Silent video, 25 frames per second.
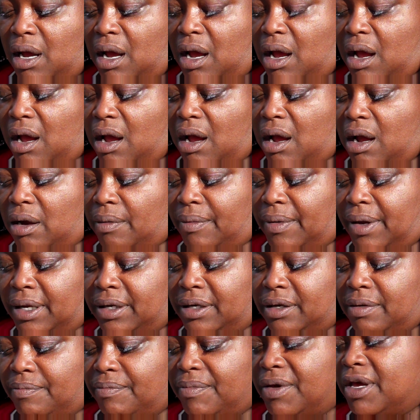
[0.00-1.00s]

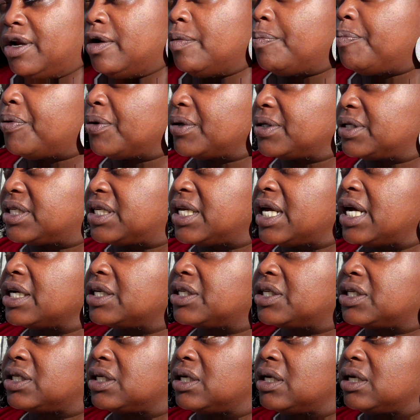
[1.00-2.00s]
and the mental
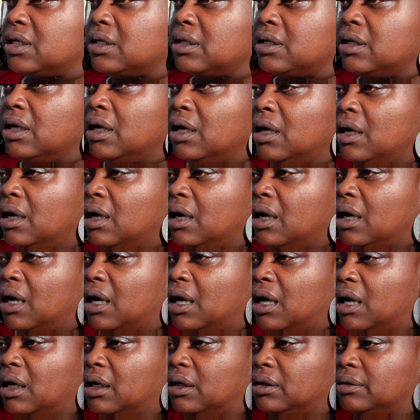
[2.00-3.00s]
protection.
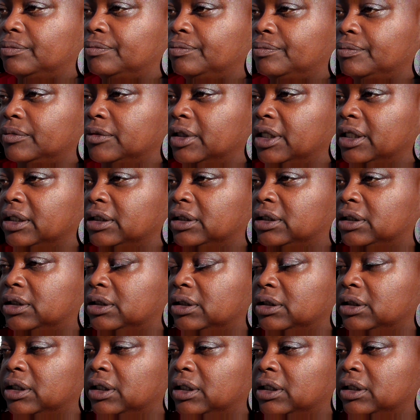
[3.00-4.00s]

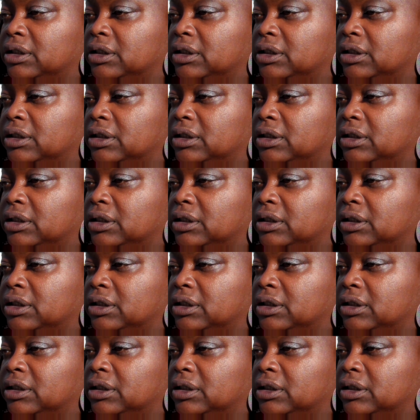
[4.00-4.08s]
Is